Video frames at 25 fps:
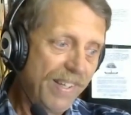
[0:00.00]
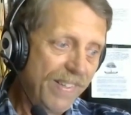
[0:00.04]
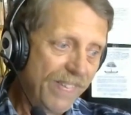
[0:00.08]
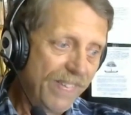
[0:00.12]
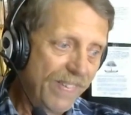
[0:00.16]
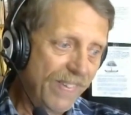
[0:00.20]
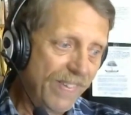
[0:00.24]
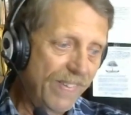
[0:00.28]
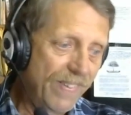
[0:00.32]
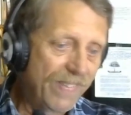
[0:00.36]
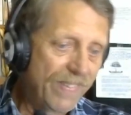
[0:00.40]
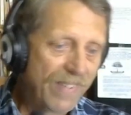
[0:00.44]

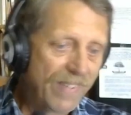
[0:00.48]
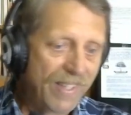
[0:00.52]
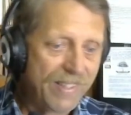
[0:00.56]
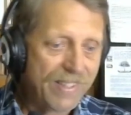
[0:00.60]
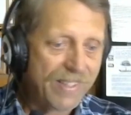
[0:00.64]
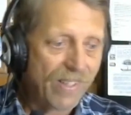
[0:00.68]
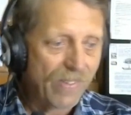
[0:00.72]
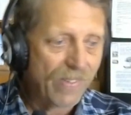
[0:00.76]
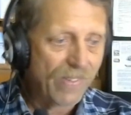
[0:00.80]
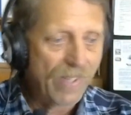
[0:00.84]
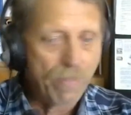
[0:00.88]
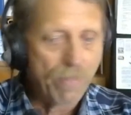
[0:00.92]

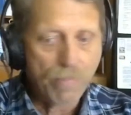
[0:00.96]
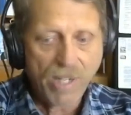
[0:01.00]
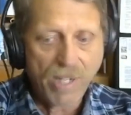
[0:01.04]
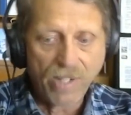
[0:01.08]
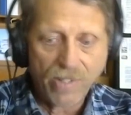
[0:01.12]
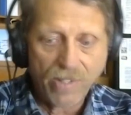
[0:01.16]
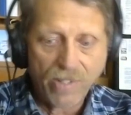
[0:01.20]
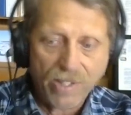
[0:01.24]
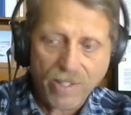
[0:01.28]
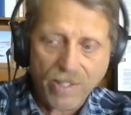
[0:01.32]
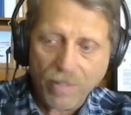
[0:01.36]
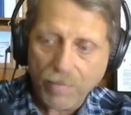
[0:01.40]
until they
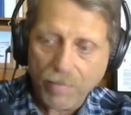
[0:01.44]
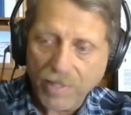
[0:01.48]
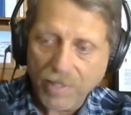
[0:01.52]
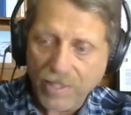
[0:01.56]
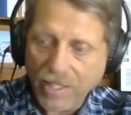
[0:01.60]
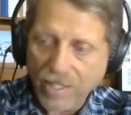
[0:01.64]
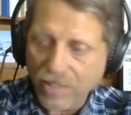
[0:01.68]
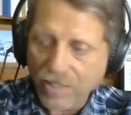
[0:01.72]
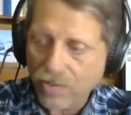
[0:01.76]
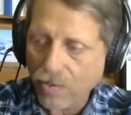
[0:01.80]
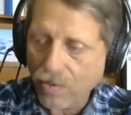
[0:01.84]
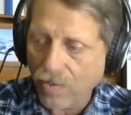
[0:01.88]
married him, and they
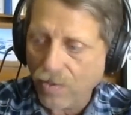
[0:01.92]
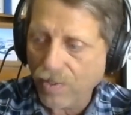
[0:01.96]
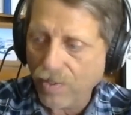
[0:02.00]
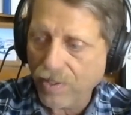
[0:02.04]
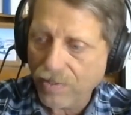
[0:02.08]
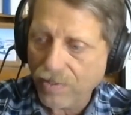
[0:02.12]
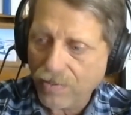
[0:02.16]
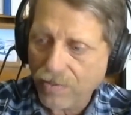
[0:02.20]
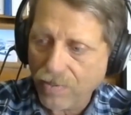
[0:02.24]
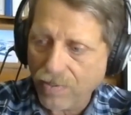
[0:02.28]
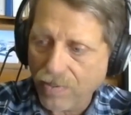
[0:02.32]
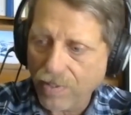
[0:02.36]
saw he
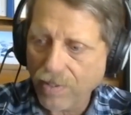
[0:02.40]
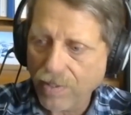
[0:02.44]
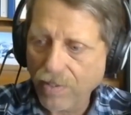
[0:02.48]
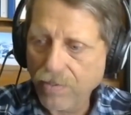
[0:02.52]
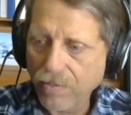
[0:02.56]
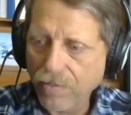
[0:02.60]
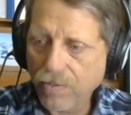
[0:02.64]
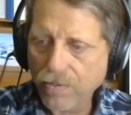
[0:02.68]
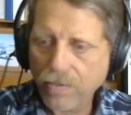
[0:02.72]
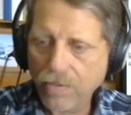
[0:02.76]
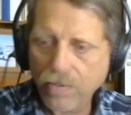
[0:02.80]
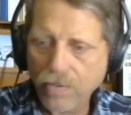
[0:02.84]
started
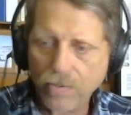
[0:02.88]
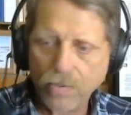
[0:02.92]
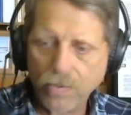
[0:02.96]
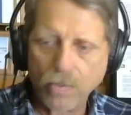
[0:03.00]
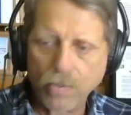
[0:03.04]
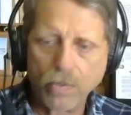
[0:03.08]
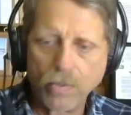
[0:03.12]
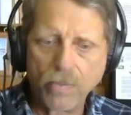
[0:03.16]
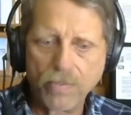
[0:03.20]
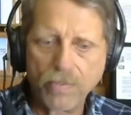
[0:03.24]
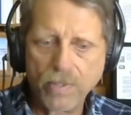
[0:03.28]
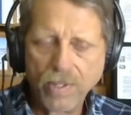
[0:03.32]
losing
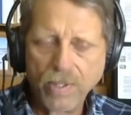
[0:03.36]
control.